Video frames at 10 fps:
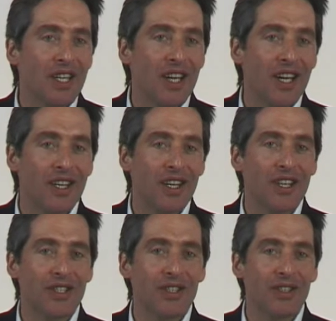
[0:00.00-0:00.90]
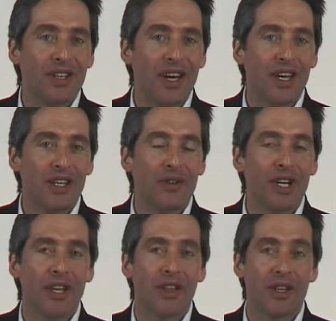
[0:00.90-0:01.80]
And
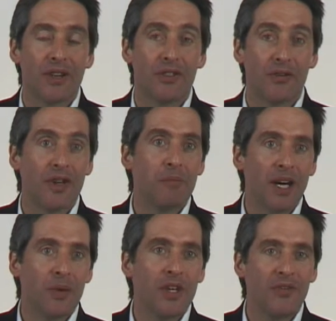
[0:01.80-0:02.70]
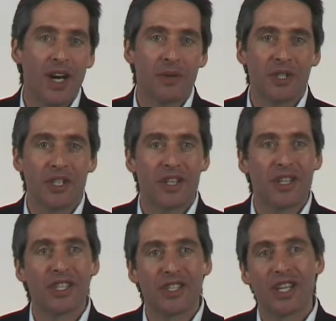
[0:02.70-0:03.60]
really I think that the feedback we've had was that
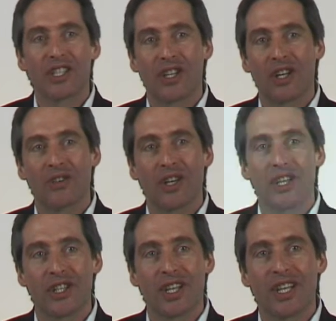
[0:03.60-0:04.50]
this next generation